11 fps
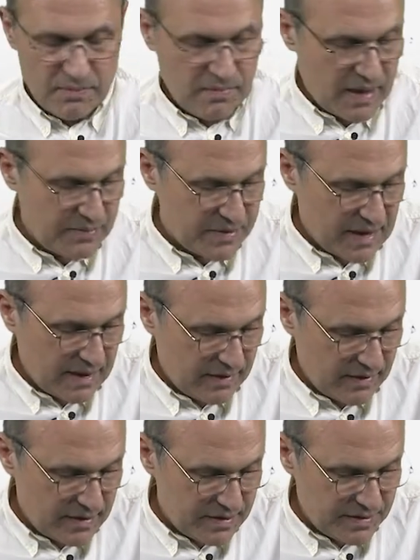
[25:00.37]
maps like
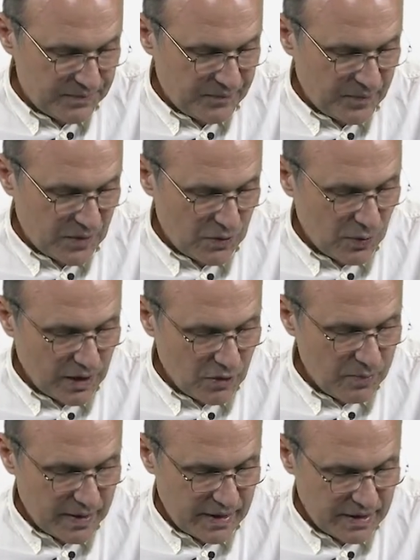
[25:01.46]
this, doing
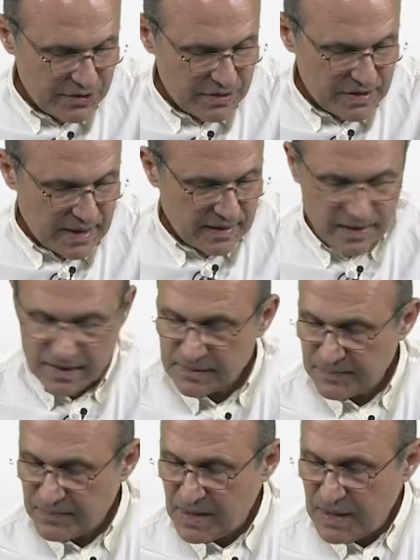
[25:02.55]
operations like that.
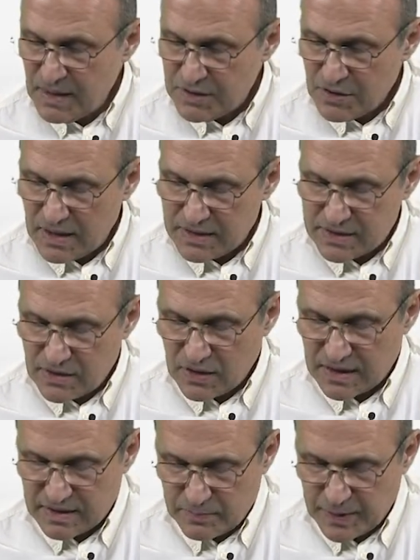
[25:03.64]
So let's look
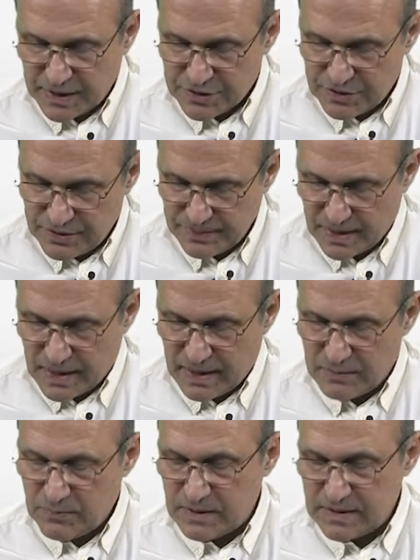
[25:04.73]
at the picture
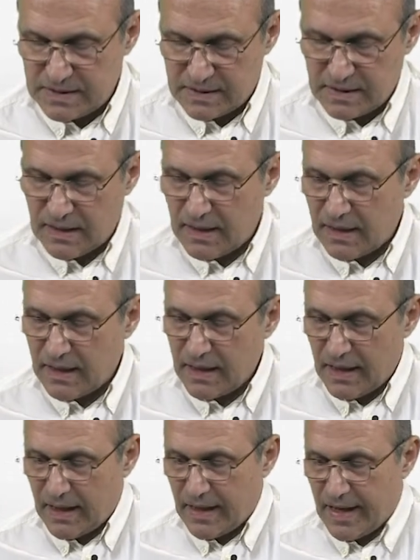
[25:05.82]
and what A
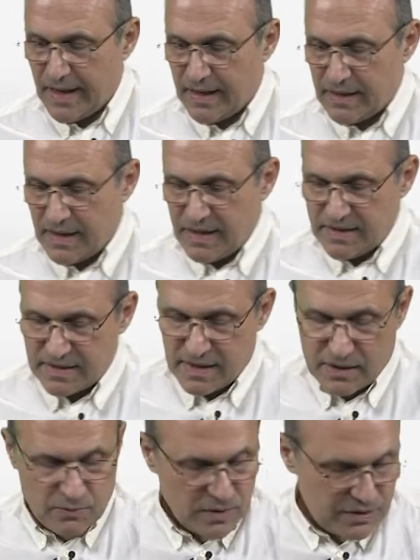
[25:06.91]
and A
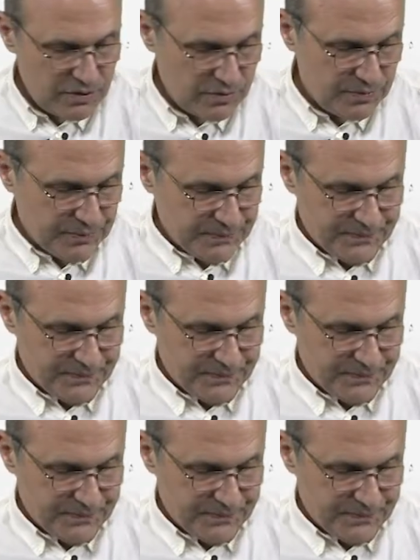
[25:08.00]
star will do.